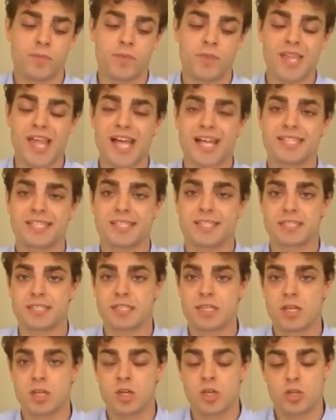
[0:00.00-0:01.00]

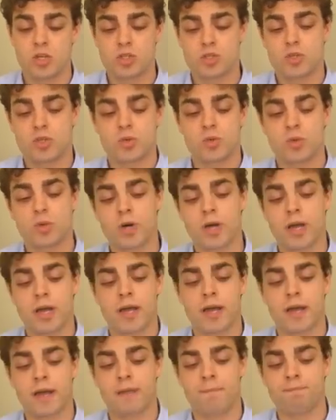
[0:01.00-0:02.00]
next to
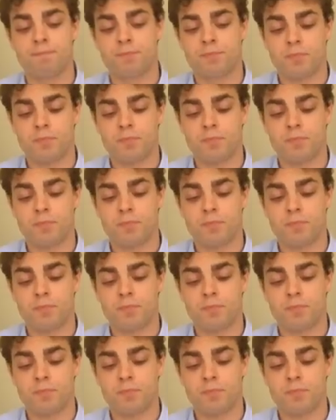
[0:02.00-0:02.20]
a